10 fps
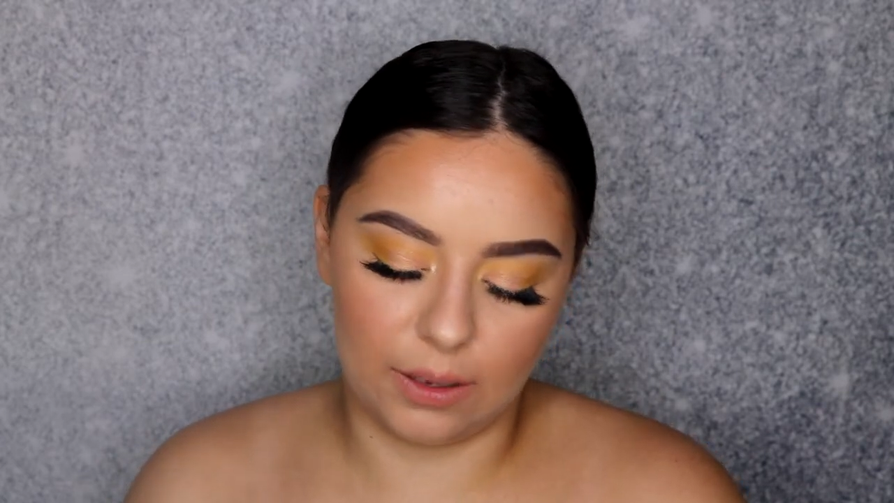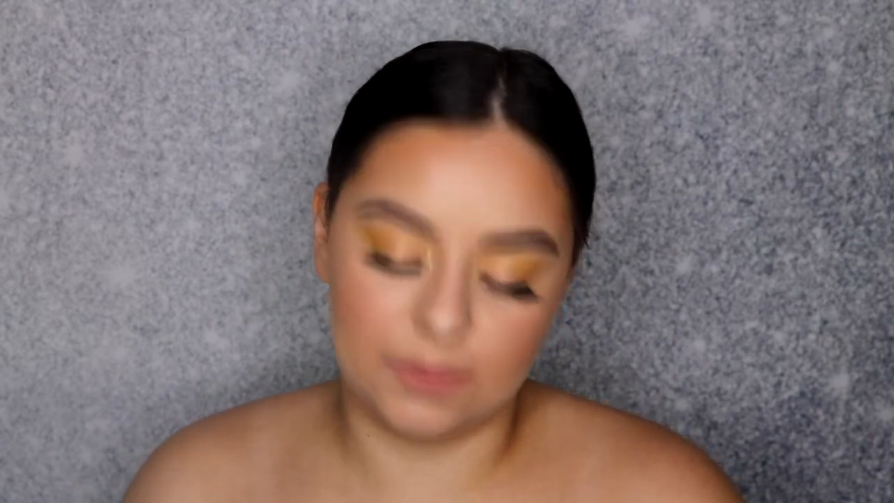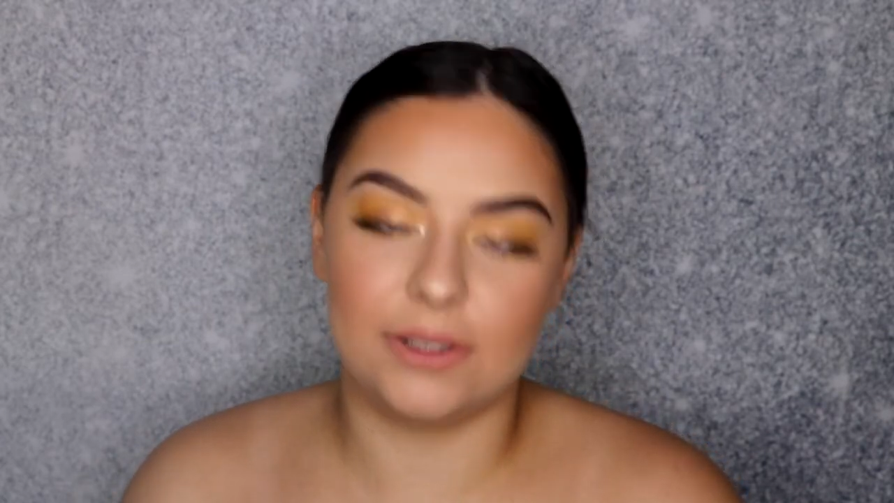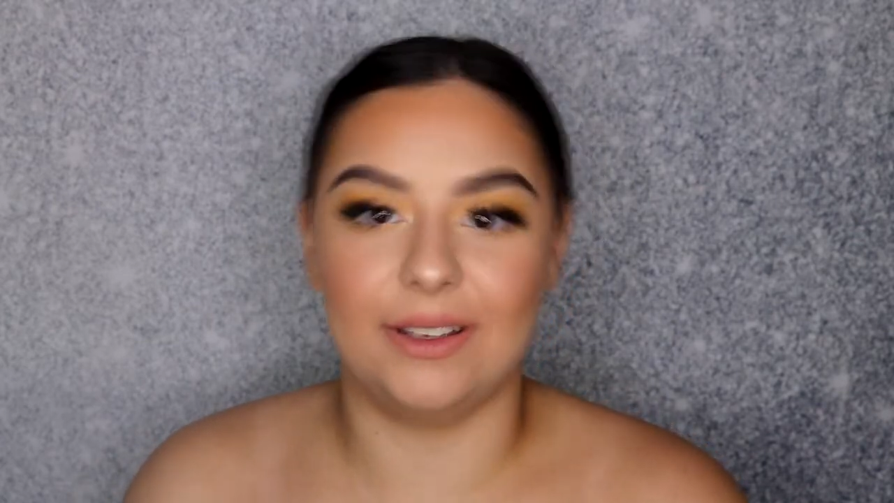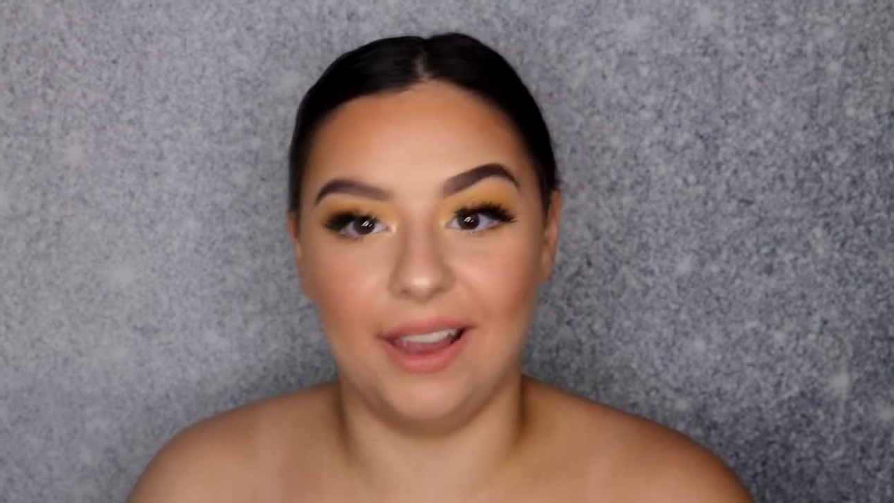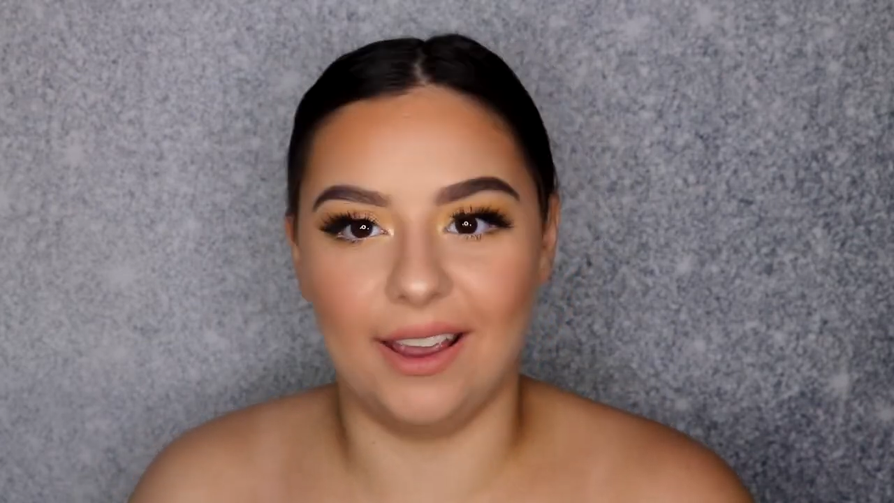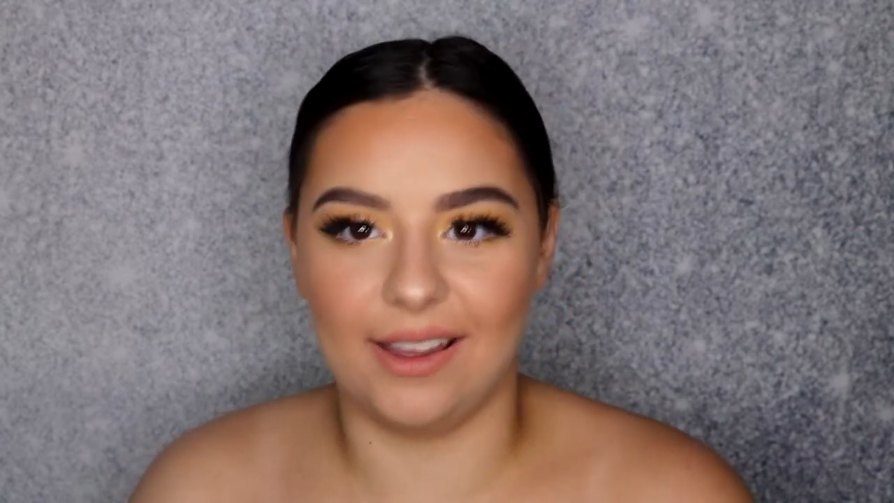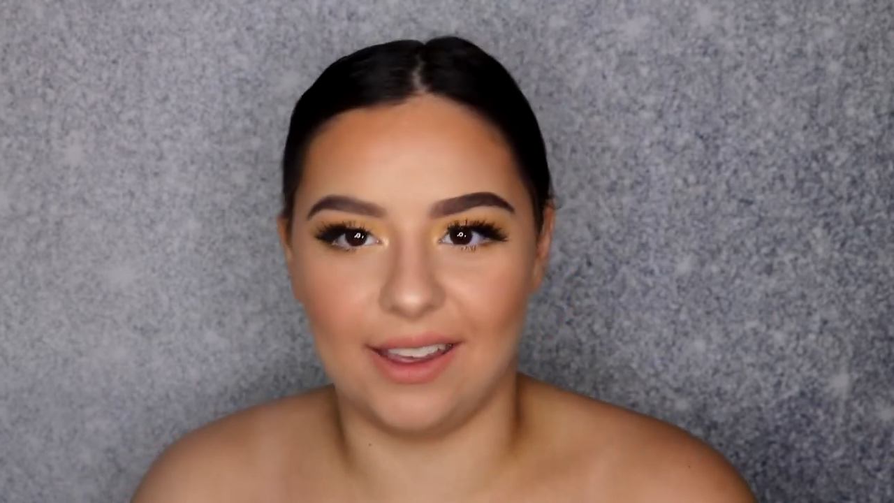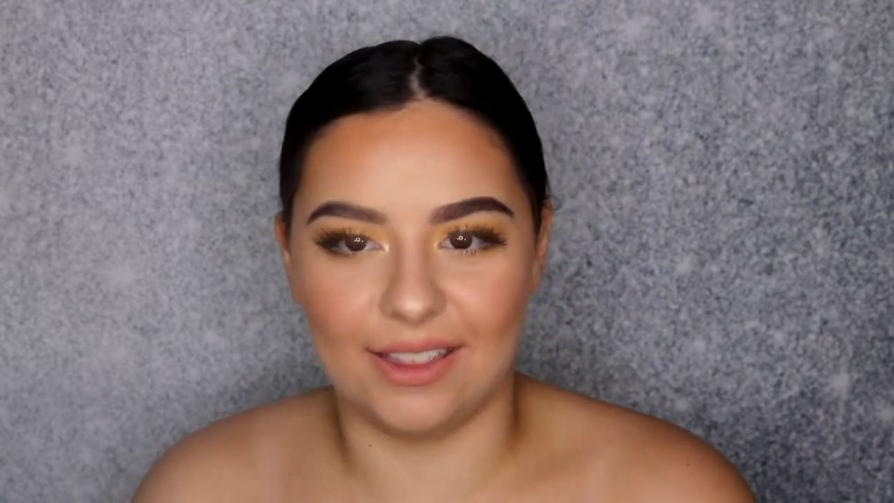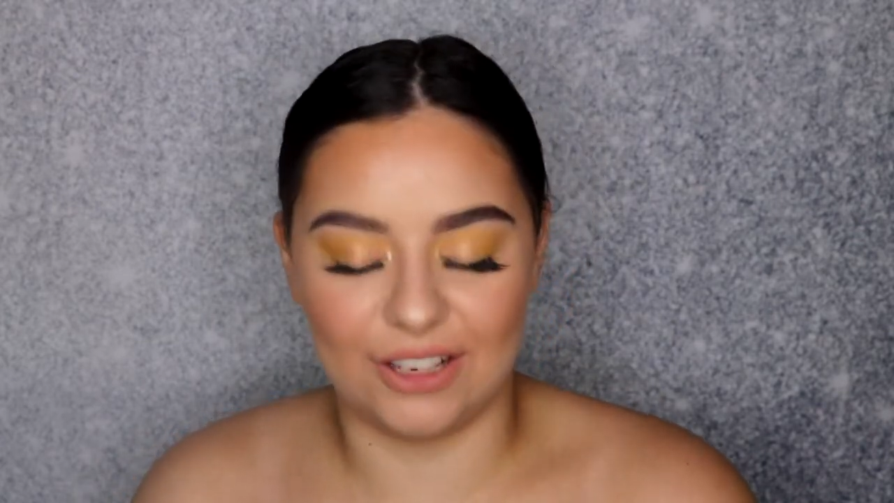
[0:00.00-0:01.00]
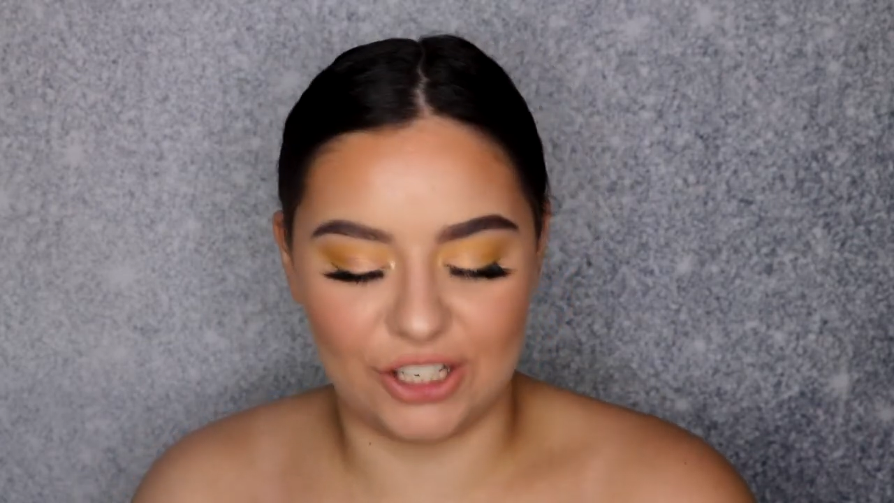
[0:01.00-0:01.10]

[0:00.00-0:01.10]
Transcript: lipstick in the